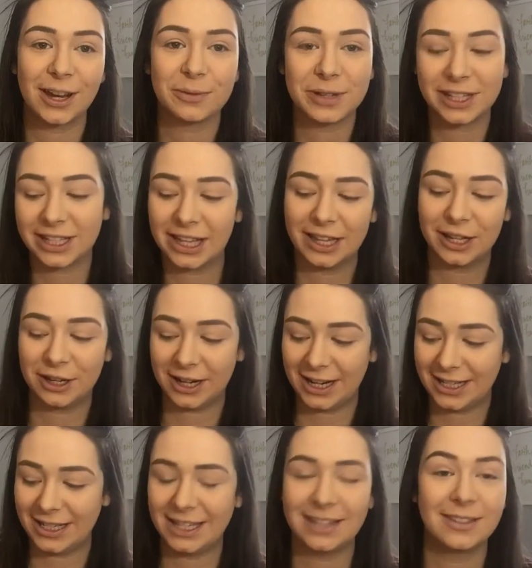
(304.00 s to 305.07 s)
dog went a little
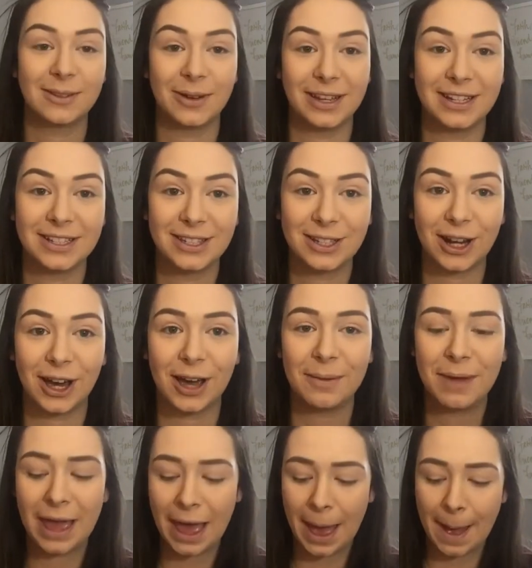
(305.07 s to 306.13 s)
crazy, so I had to
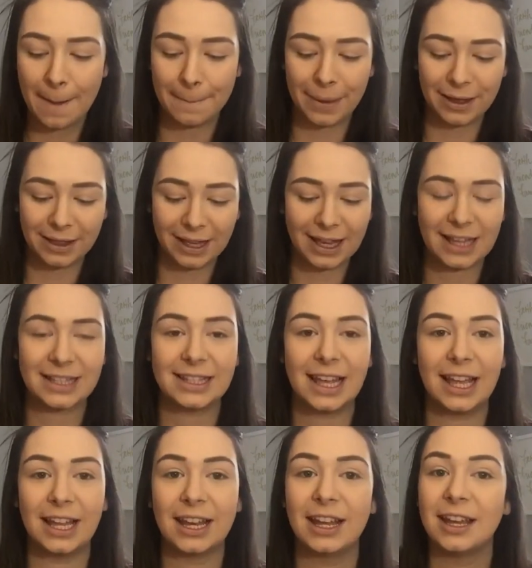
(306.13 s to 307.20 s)
stop. But like I
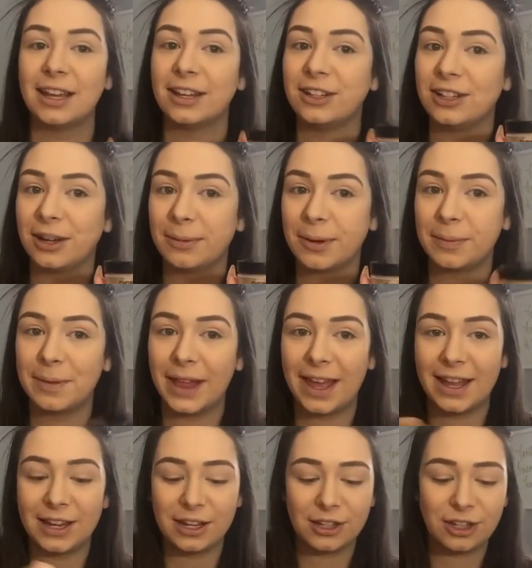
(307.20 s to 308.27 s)
said, Derma
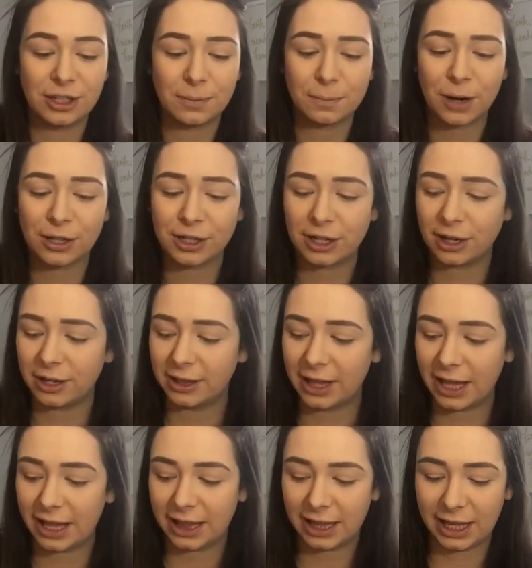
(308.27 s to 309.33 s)
blend, just brush it on
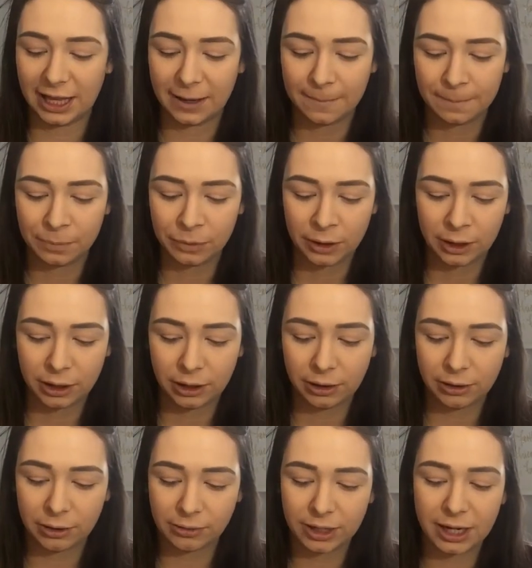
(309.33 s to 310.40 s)
lightly.
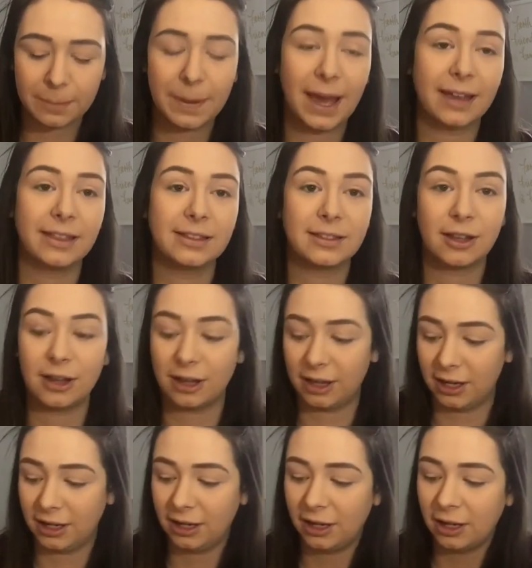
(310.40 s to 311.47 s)
You don't need to pack this
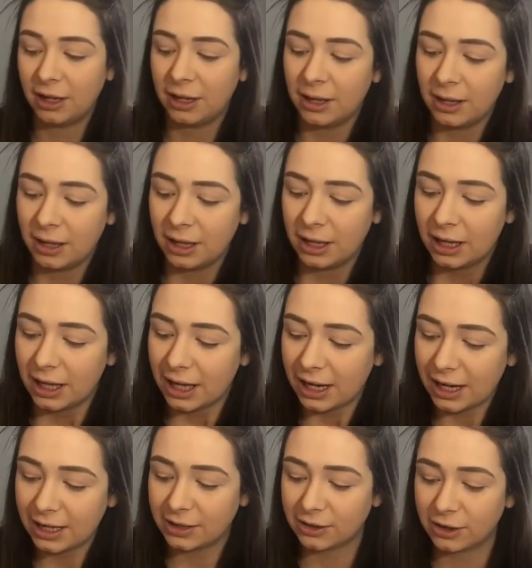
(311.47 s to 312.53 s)
on.
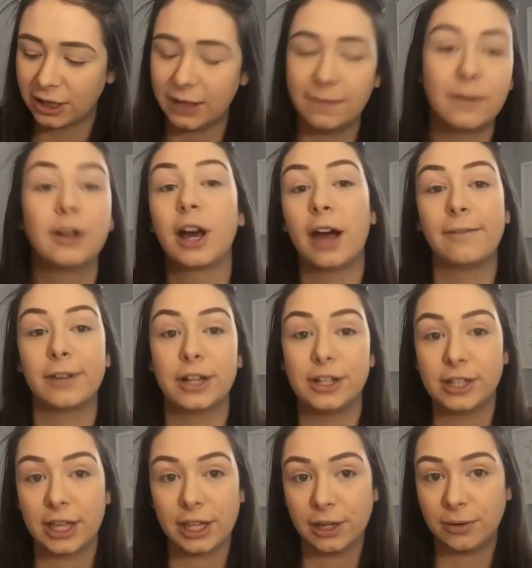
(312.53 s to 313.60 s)
It is really full
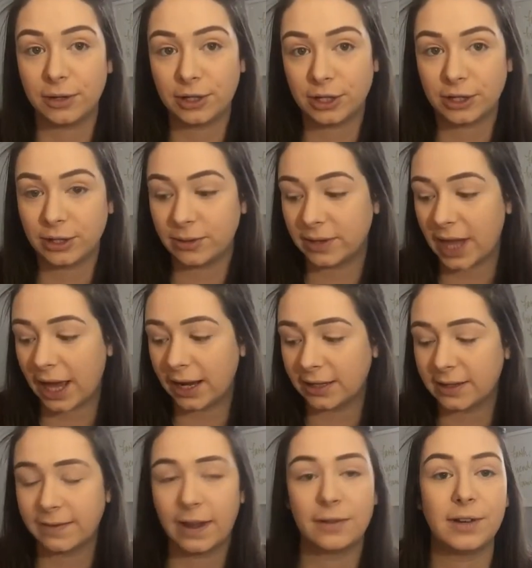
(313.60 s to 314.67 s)
coverage, like you could just use that
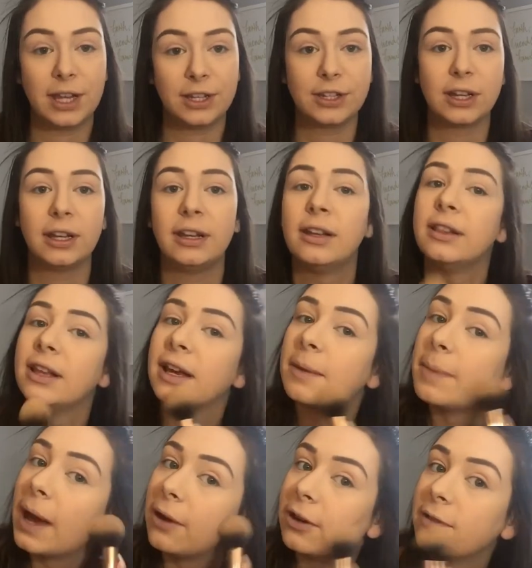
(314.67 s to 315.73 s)
as a foundation, like
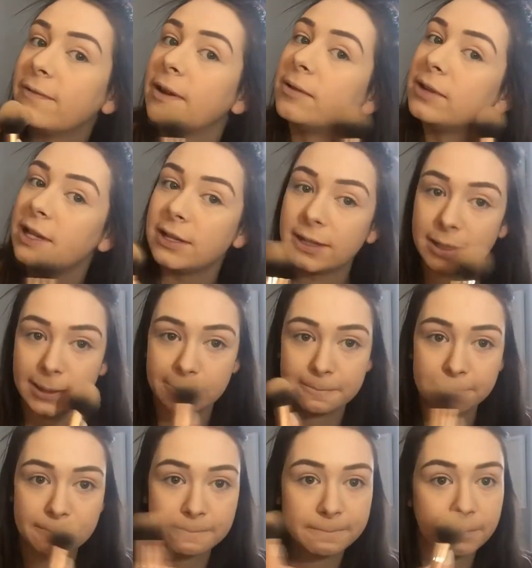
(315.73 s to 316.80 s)
a powdered foundation